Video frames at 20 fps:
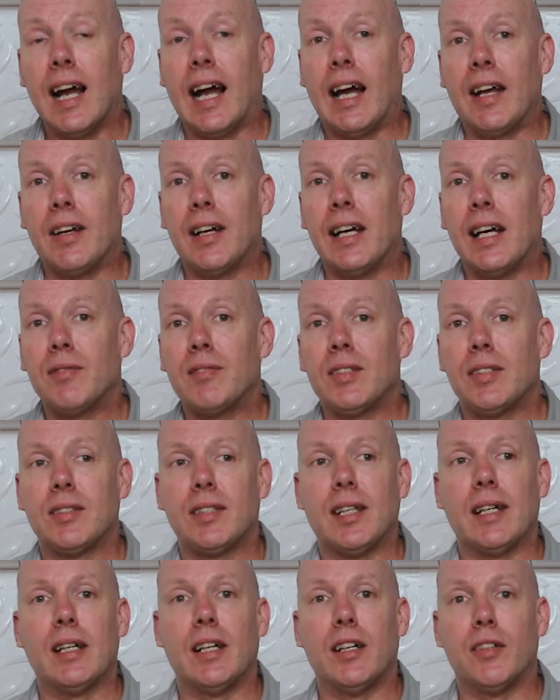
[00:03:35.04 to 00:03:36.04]
And I have to
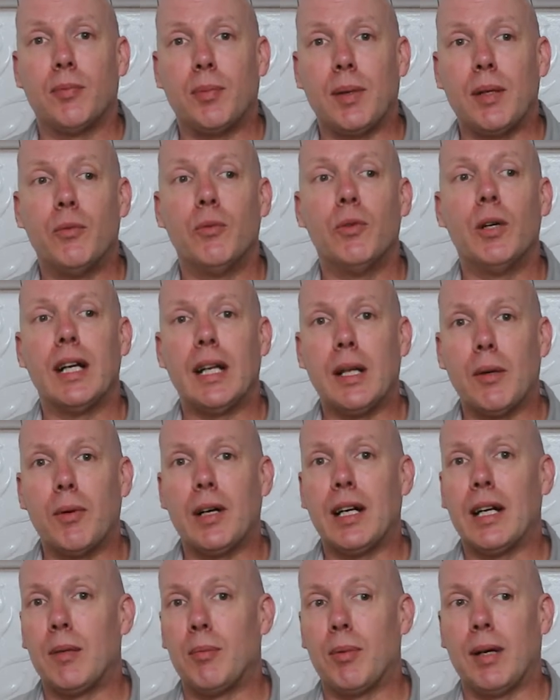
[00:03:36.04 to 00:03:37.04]
say I've been really,
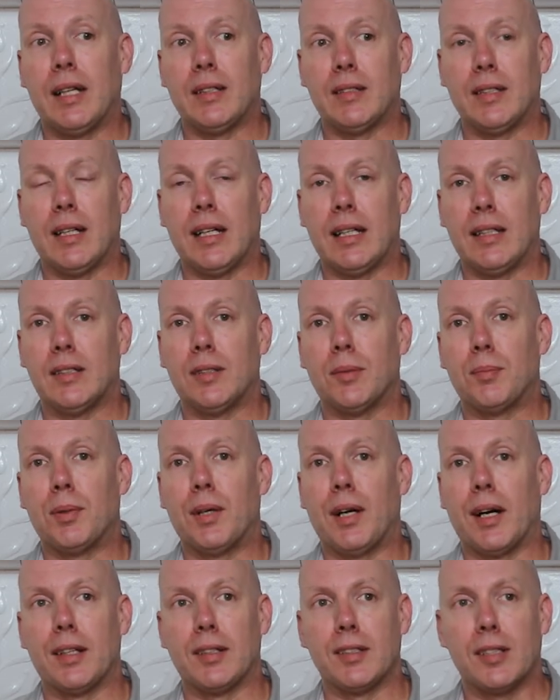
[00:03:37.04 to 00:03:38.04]
really pleasantly
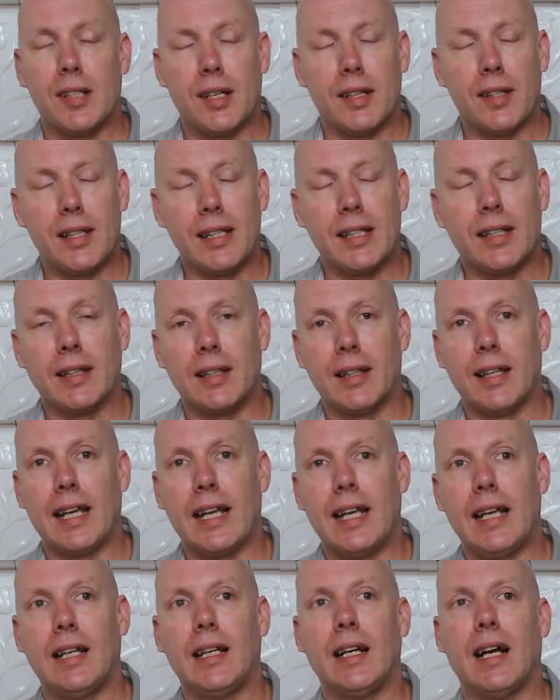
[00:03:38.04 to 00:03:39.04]
surprised. I think
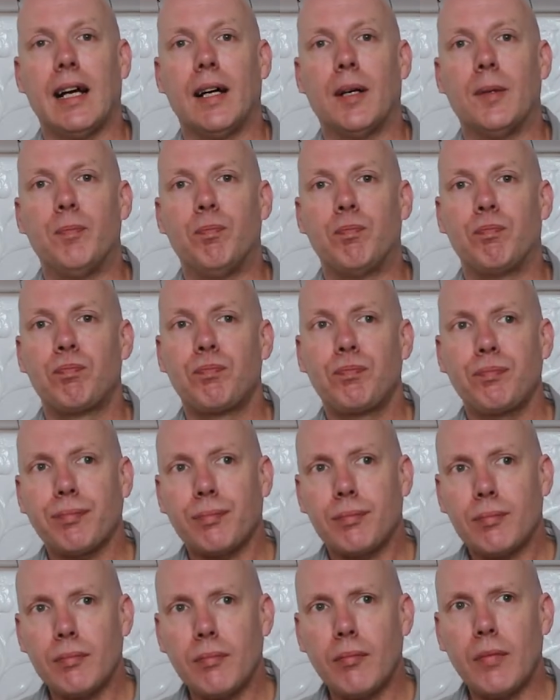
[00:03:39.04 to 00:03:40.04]
the
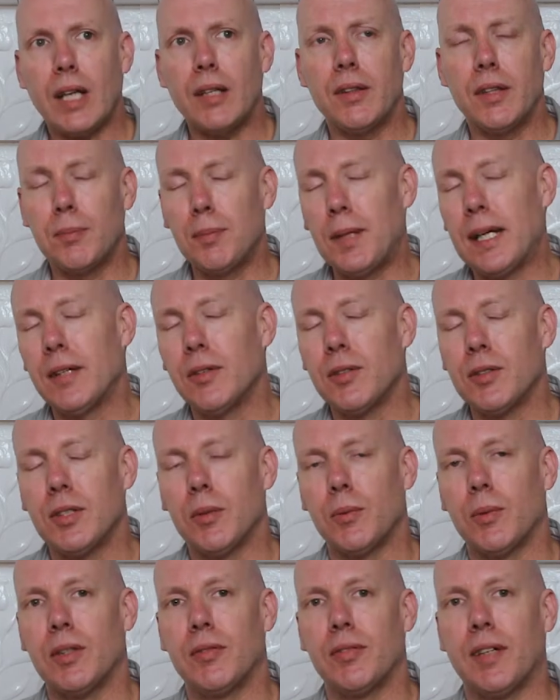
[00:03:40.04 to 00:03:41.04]
panels
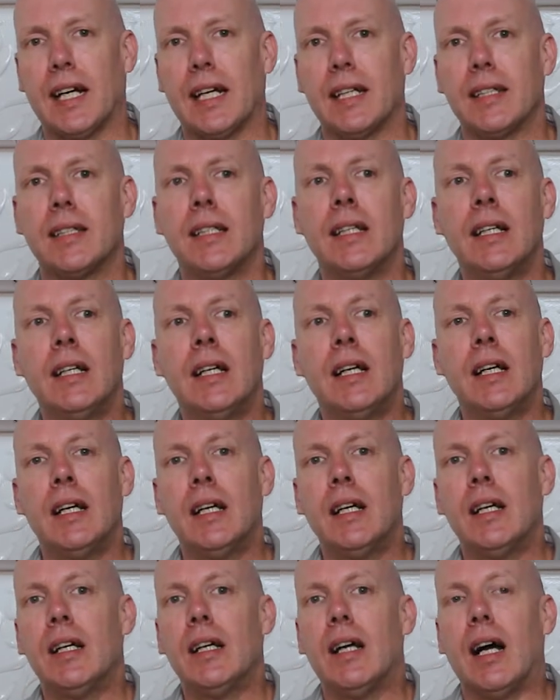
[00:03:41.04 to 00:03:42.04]
that we've had
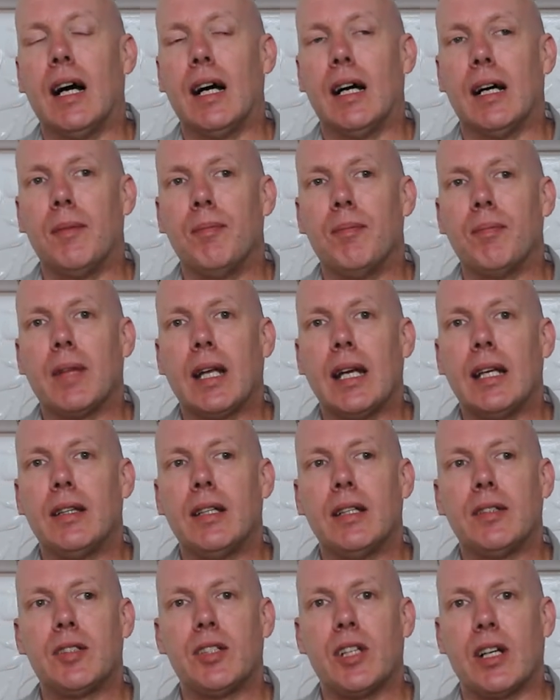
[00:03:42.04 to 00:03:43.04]
in
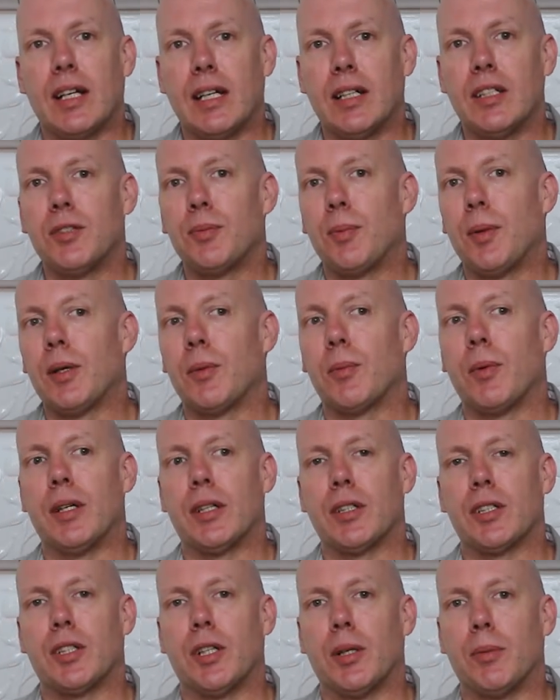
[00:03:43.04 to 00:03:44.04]
this Johannesburg
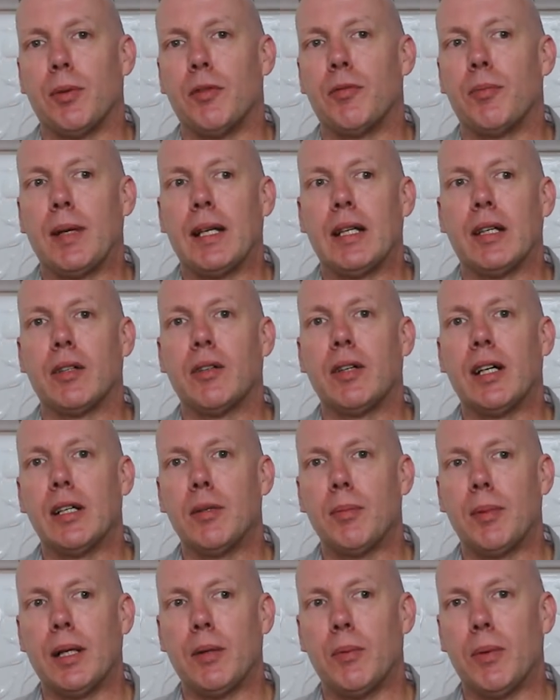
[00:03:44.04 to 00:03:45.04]
workshop have been
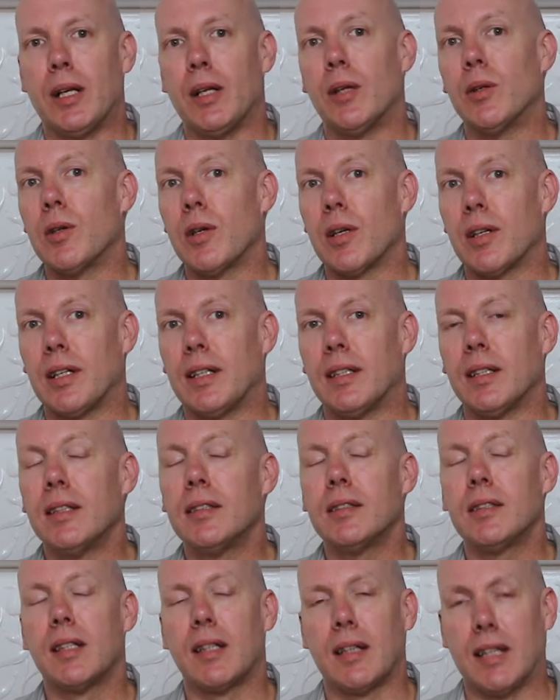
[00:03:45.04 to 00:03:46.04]
incredibly well
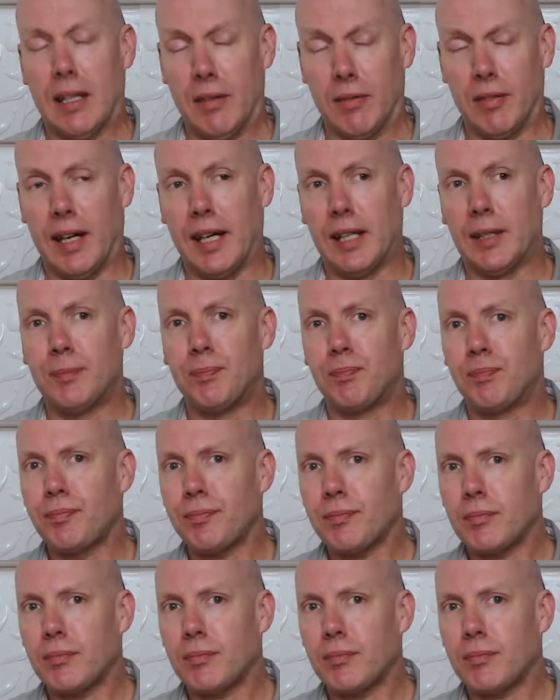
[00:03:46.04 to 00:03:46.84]
organised. They've had